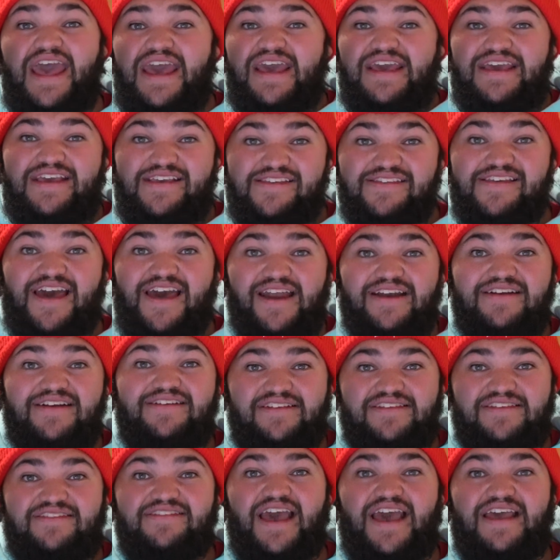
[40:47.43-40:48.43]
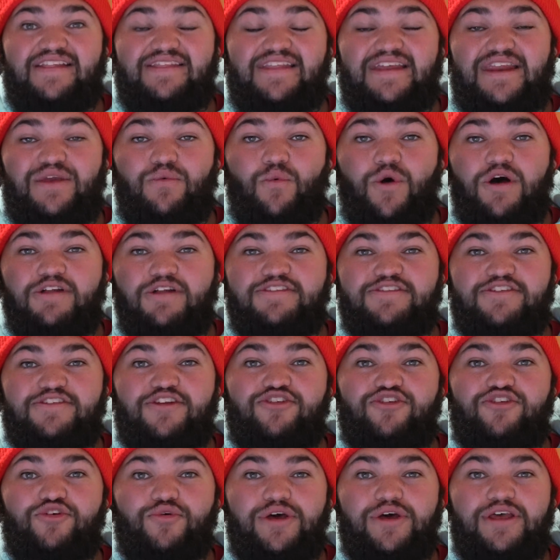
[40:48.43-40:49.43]
He's got to decide that he wants to
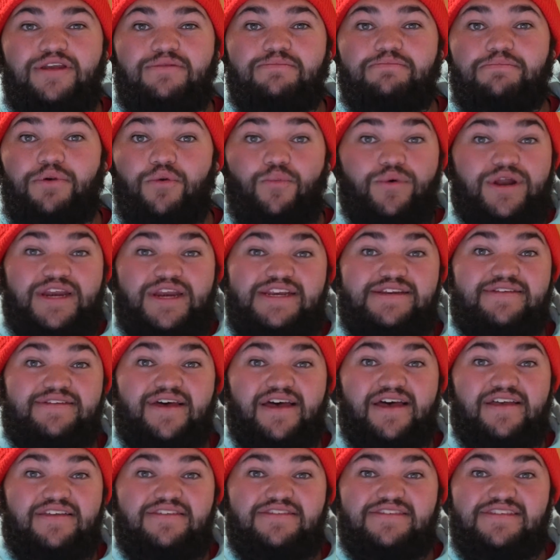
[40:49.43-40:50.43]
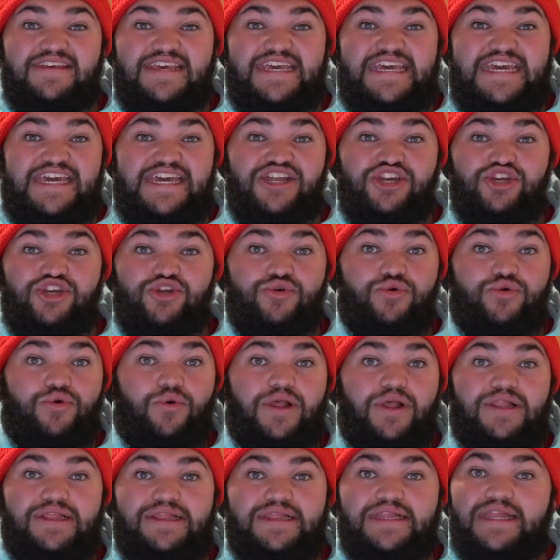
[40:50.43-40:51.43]
do it, but when he does, he can
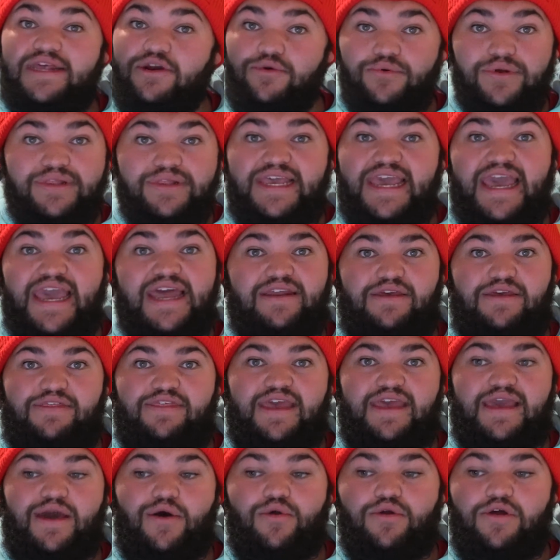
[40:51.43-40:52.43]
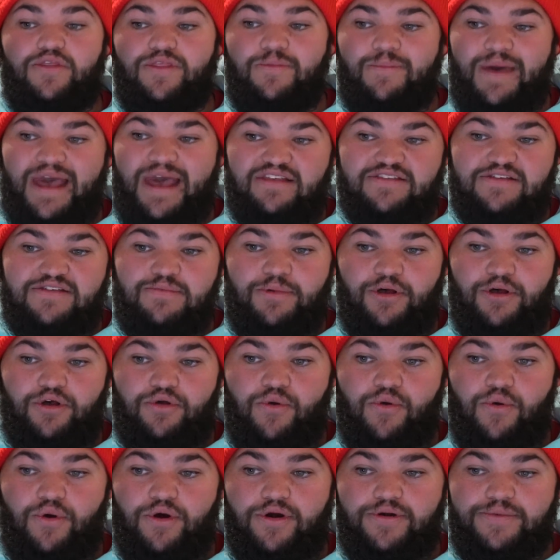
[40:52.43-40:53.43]
do literally anything out on the basketball
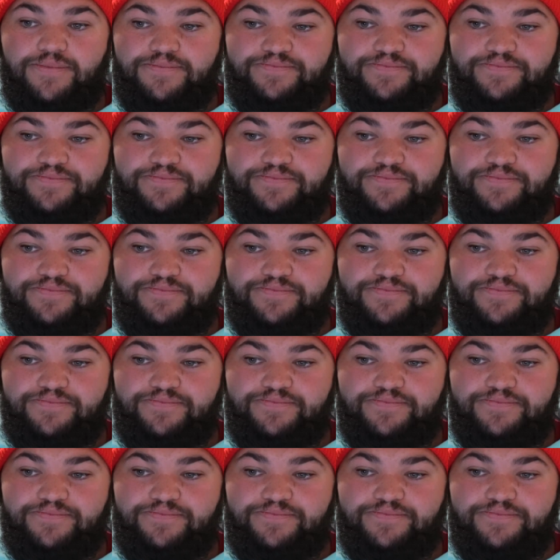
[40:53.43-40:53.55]
court.